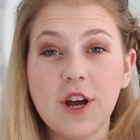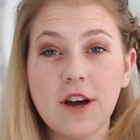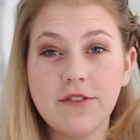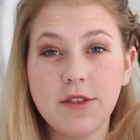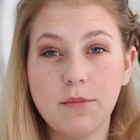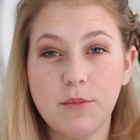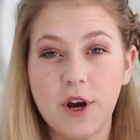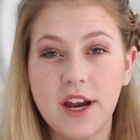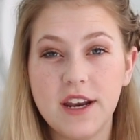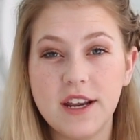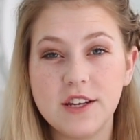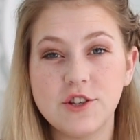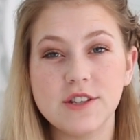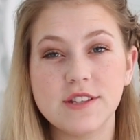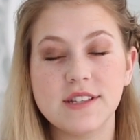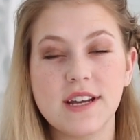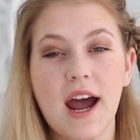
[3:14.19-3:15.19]
off the braid
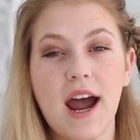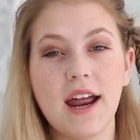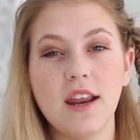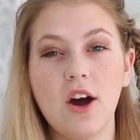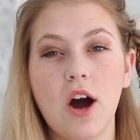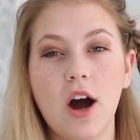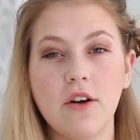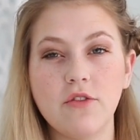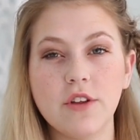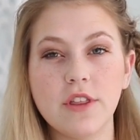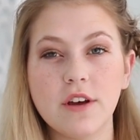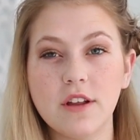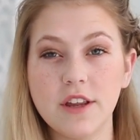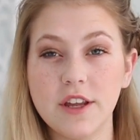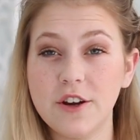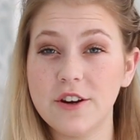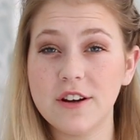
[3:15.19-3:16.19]
and just tied it off with a
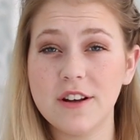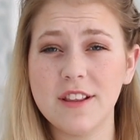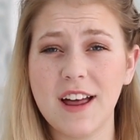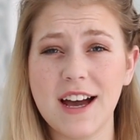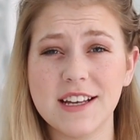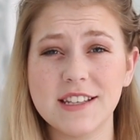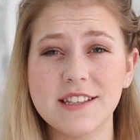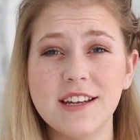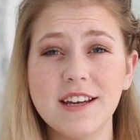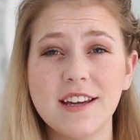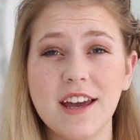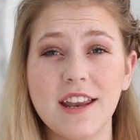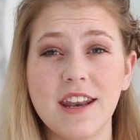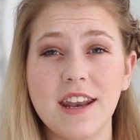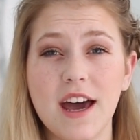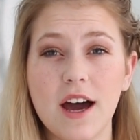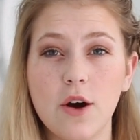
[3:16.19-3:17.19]
clear elastic,
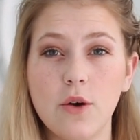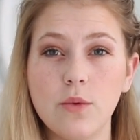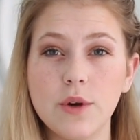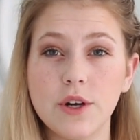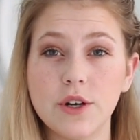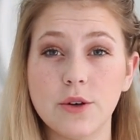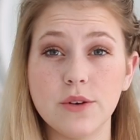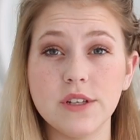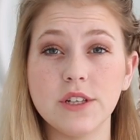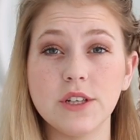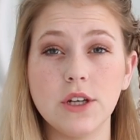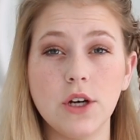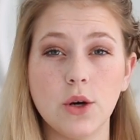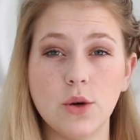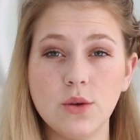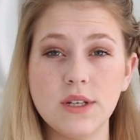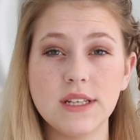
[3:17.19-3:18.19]
and now we are going to
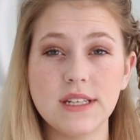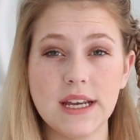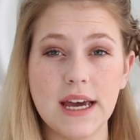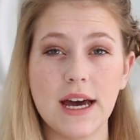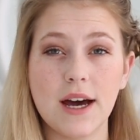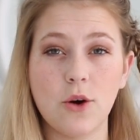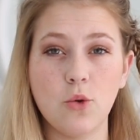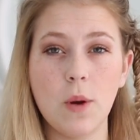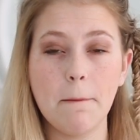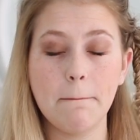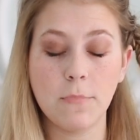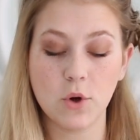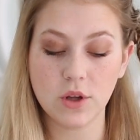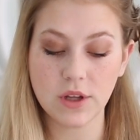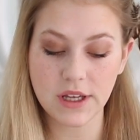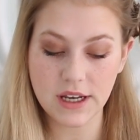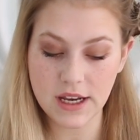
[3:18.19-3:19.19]
go to town
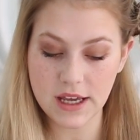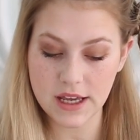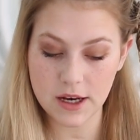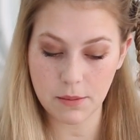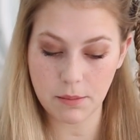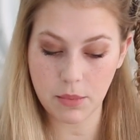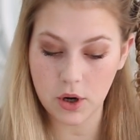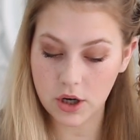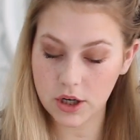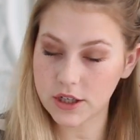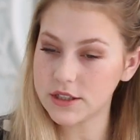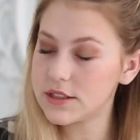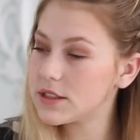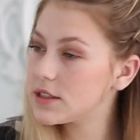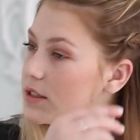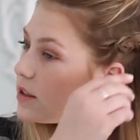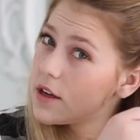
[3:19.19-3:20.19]
pulling it
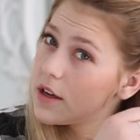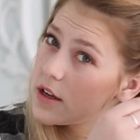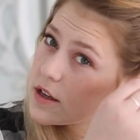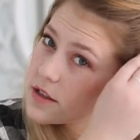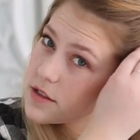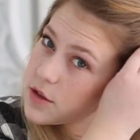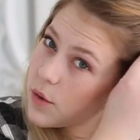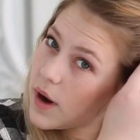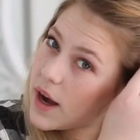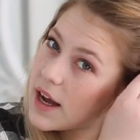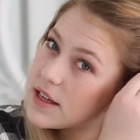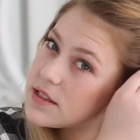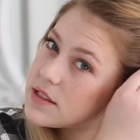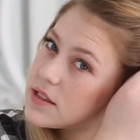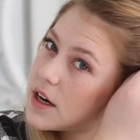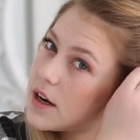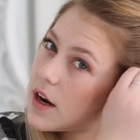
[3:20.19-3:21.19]
apart. So I
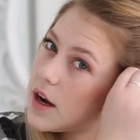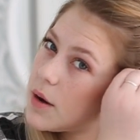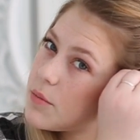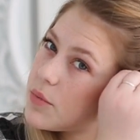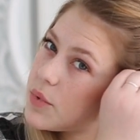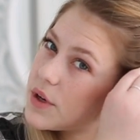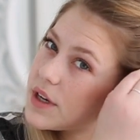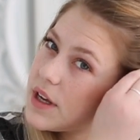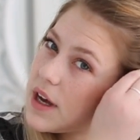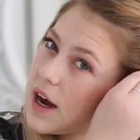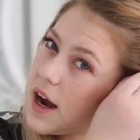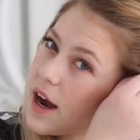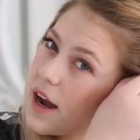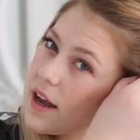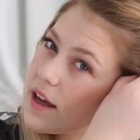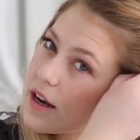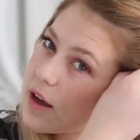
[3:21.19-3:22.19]
start up pretty
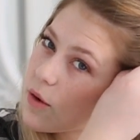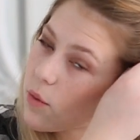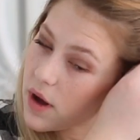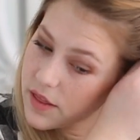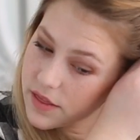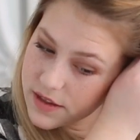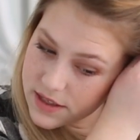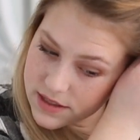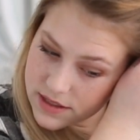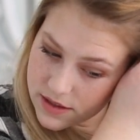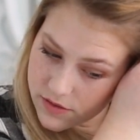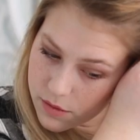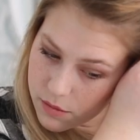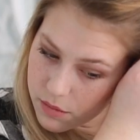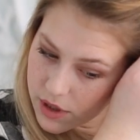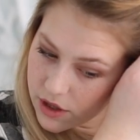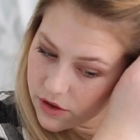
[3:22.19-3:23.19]
high and I want these
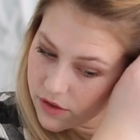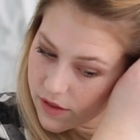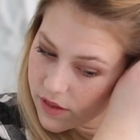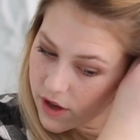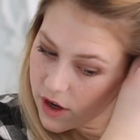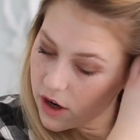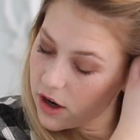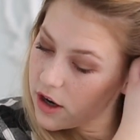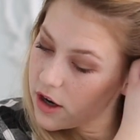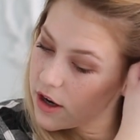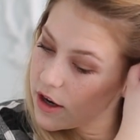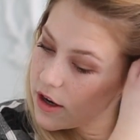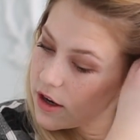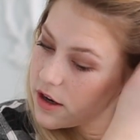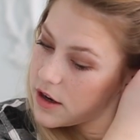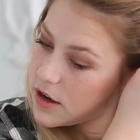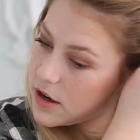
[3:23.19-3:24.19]
even bigger than they
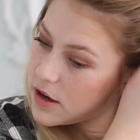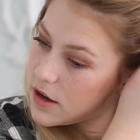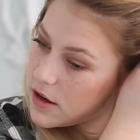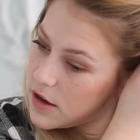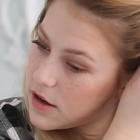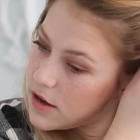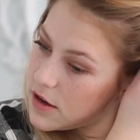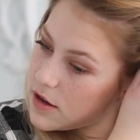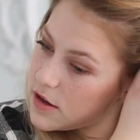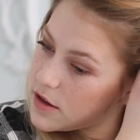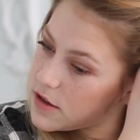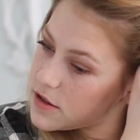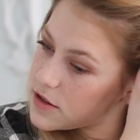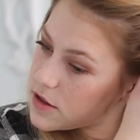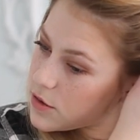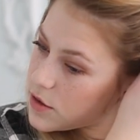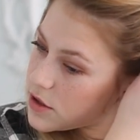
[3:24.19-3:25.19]
are.
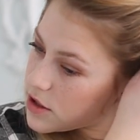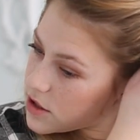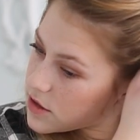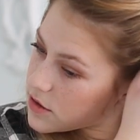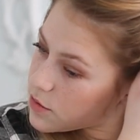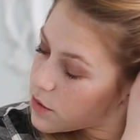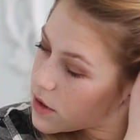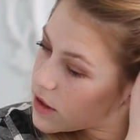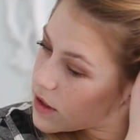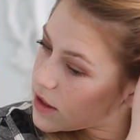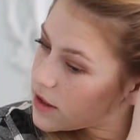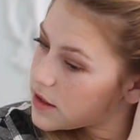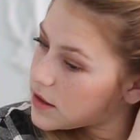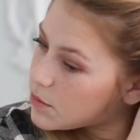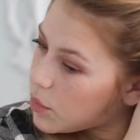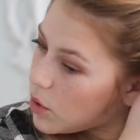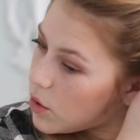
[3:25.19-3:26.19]
So we're just really
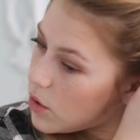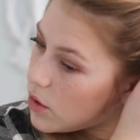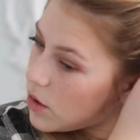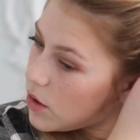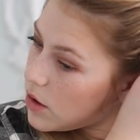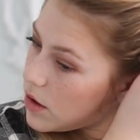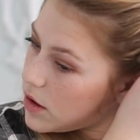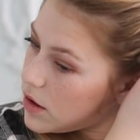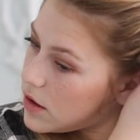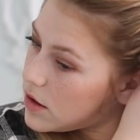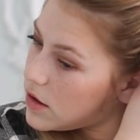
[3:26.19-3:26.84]
going to pull.